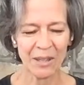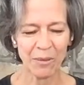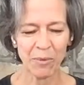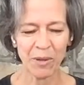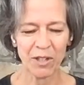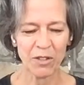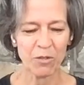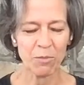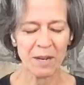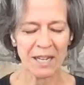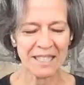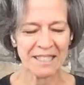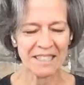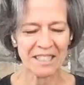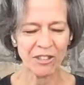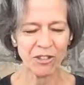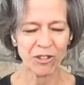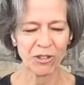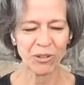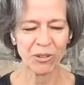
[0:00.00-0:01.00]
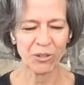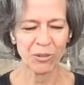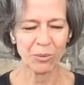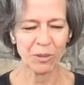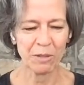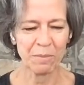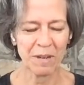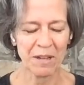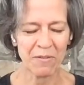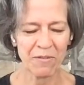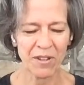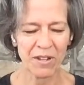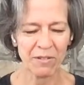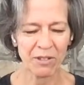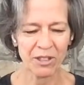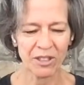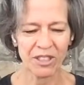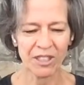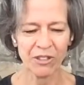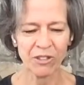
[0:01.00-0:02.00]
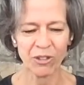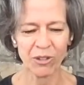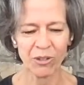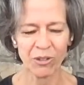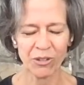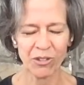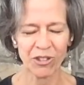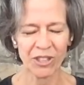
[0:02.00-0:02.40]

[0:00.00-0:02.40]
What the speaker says: one of my teachers, one of my favorite teachers,